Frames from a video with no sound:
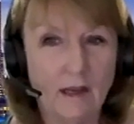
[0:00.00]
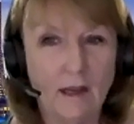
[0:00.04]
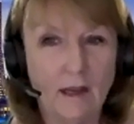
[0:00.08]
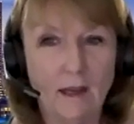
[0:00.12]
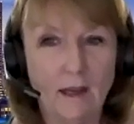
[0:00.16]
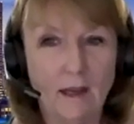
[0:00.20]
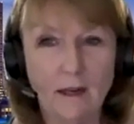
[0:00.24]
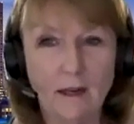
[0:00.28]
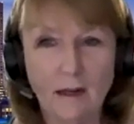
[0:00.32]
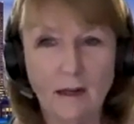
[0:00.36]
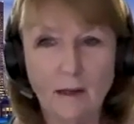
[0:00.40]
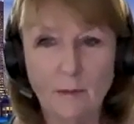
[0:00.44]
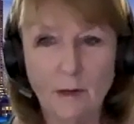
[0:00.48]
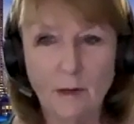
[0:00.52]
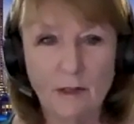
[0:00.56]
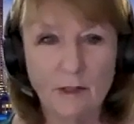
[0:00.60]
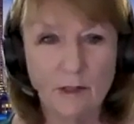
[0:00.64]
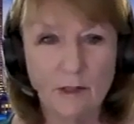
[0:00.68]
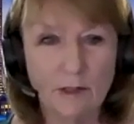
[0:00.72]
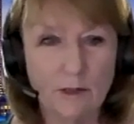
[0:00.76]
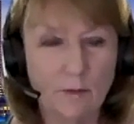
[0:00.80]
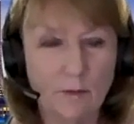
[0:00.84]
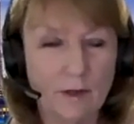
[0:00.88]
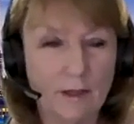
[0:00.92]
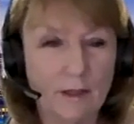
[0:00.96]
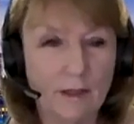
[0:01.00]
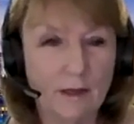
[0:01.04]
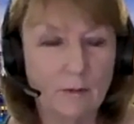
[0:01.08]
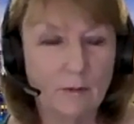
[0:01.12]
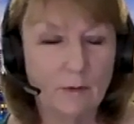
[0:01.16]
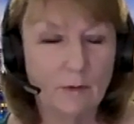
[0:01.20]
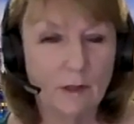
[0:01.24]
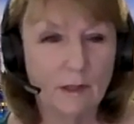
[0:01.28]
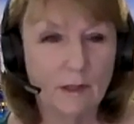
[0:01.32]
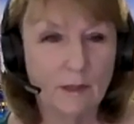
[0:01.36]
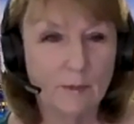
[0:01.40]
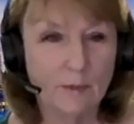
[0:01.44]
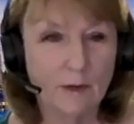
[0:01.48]
And I'm not sure when that
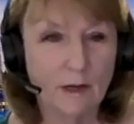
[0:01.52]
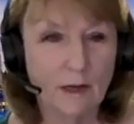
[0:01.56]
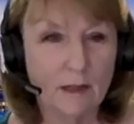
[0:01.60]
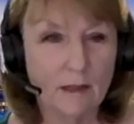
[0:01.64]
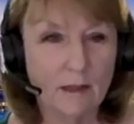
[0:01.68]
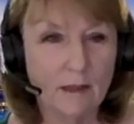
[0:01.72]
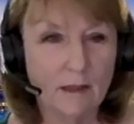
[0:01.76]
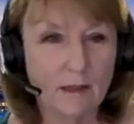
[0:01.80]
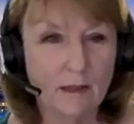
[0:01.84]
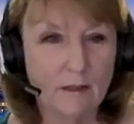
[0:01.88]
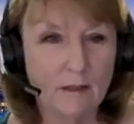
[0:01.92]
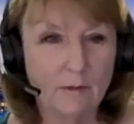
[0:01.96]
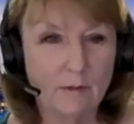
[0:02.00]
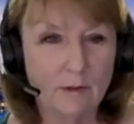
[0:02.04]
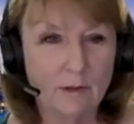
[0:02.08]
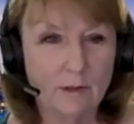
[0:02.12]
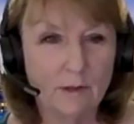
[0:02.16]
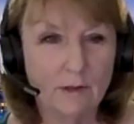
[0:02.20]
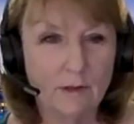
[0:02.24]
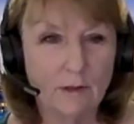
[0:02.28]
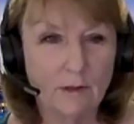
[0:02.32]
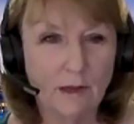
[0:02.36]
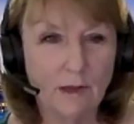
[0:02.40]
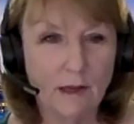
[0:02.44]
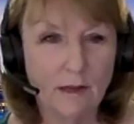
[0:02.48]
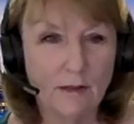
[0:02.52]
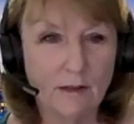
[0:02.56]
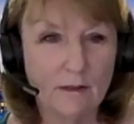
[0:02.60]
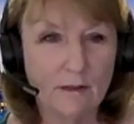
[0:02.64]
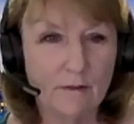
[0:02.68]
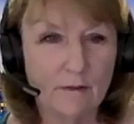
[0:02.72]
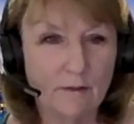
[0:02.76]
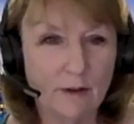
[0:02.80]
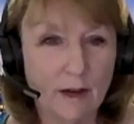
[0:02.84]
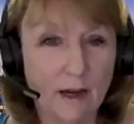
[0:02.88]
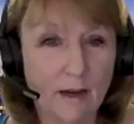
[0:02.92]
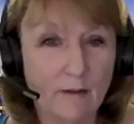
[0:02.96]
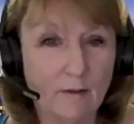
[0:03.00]
was, but I think it was
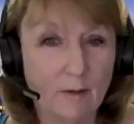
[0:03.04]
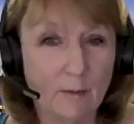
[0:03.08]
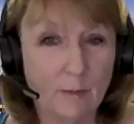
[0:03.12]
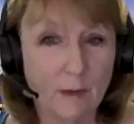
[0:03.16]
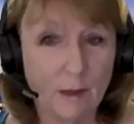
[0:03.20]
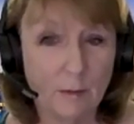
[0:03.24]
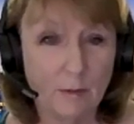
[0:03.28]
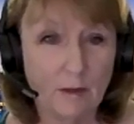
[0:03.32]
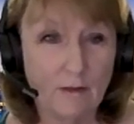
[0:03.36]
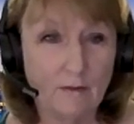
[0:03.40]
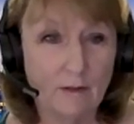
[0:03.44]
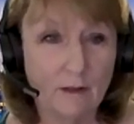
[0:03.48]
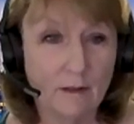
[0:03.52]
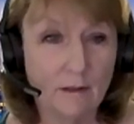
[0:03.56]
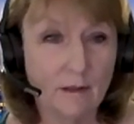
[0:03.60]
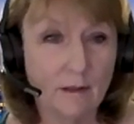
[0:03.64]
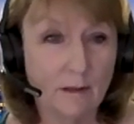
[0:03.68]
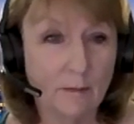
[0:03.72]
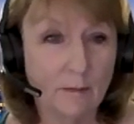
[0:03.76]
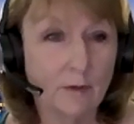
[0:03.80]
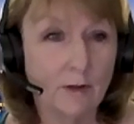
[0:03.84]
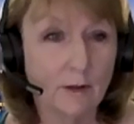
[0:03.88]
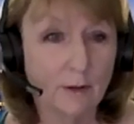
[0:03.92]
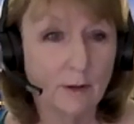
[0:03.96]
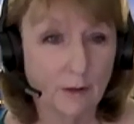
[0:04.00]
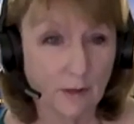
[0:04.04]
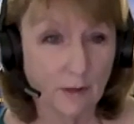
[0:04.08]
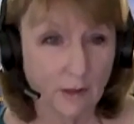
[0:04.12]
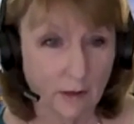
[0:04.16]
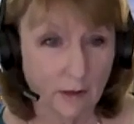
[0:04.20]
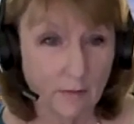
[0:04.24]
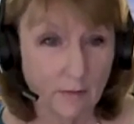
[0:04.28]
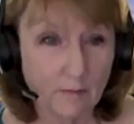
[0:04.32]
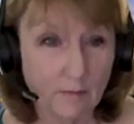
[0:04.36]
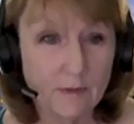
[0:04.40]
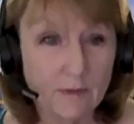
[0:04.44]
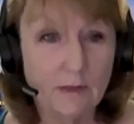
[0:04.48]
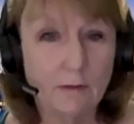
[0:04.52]
2005 or maybe even a little bit
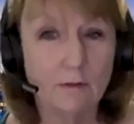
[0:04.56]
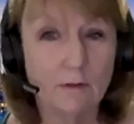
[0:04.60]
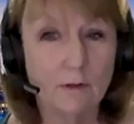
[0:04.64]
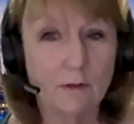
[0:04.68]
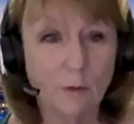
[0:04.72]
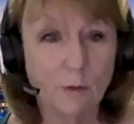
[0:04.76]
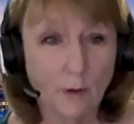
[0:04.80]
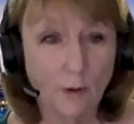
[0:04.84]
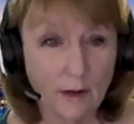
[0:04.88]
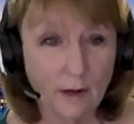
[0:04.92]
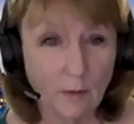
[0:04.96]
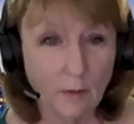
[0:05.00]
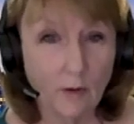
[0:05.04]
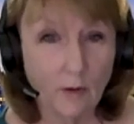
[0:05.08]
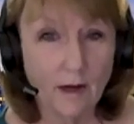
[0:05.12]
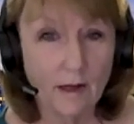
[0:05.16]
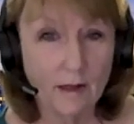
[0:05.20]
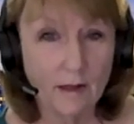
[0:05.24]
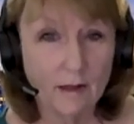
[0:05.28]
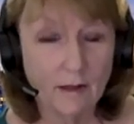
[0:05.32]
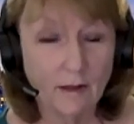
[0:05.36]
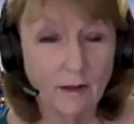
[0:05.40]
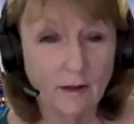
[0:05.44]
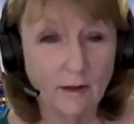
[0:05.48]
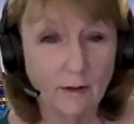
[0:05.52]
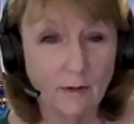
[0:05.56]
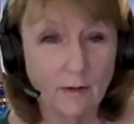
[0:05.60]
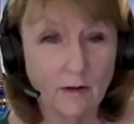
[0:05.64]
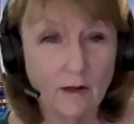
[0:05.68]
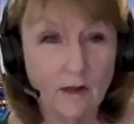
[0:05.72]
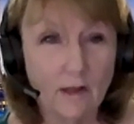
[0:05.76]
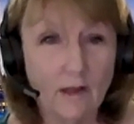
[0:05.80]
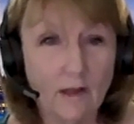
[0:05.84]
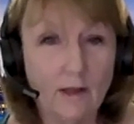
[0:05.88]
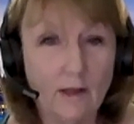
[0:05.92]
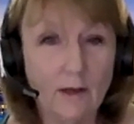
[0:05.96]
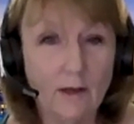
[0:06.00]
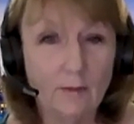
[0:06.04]
earlier. So it was quite a while ago
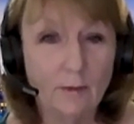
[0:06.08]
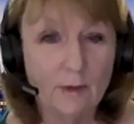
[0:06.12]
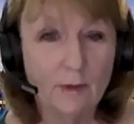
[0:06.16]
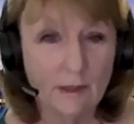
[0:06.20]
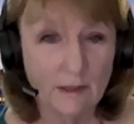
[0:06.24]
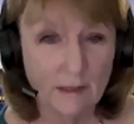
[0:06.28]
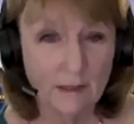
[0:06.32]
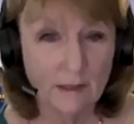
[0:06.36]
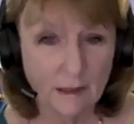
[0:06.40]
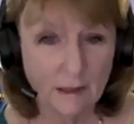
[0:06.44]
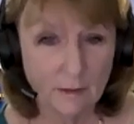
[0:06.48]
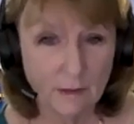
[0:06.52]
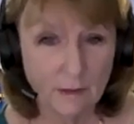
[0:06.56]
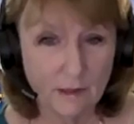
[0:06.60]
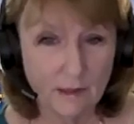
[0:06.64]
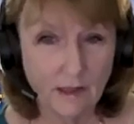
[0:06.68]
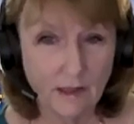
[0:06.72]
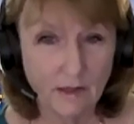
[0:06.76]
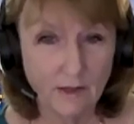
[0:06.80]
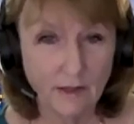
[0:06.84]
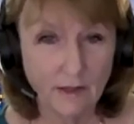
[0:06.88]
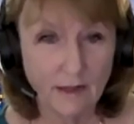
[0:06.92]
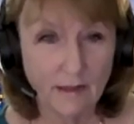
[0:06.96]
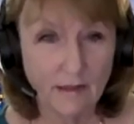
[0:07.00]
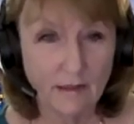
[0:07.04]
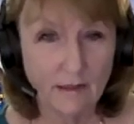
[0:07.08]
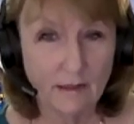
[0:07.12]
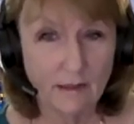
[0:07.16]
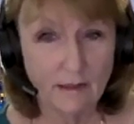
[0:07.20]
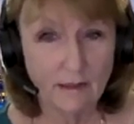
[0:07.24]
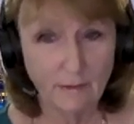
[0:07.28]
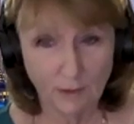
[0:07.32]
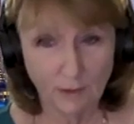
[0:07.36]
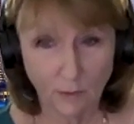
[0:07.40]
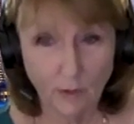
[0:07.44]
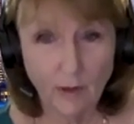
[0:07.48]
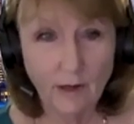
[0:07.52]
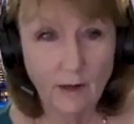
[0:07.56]
when the data was collected,
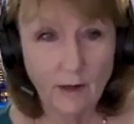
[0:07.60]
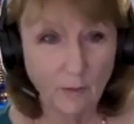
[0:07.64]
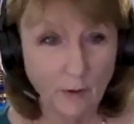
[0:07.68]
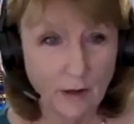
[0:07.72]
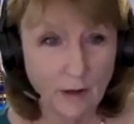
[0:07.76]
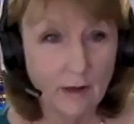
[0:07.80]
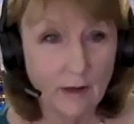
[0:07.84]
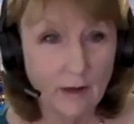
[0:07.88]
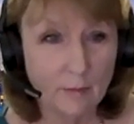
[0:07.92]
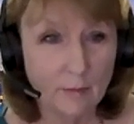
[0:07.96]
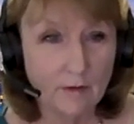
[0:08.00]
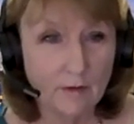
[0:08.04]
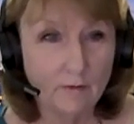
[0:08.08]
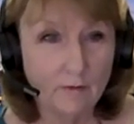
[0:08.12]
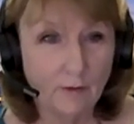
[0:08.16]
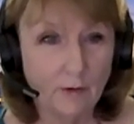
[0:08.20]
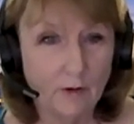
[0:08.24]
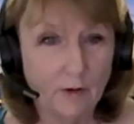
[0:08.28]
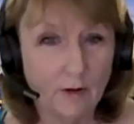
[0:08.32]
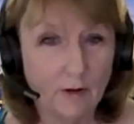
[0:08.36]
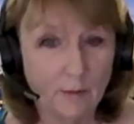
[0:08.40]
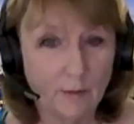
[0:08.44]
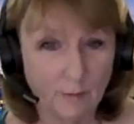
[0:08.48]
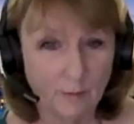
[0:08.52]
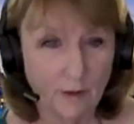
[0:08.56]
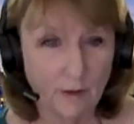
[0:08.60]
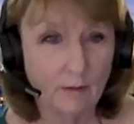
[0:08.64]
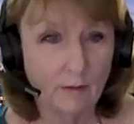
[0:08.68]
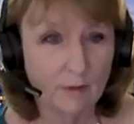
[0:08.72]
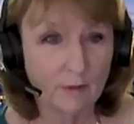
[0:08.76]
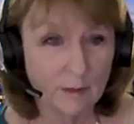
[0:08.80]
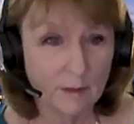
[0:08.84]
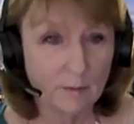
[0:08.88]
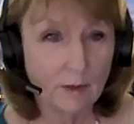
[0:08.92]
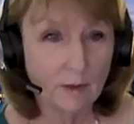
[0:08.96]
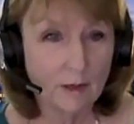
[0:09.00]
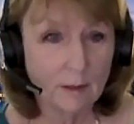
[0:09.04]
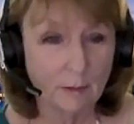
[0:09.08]
even quite a while before when it
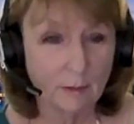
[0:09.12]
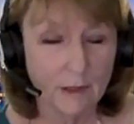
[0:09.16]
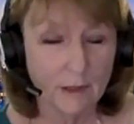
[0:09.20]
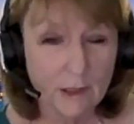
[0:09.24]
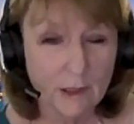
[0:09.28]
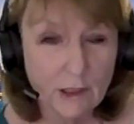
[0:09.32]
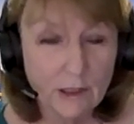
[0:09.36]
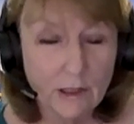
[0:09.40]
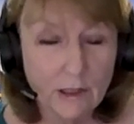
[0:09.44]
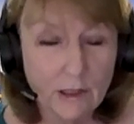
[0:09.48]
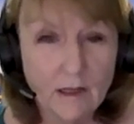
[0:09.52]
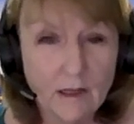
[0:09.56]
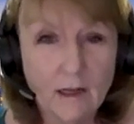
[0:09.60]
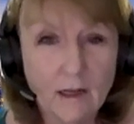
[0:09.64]
was published.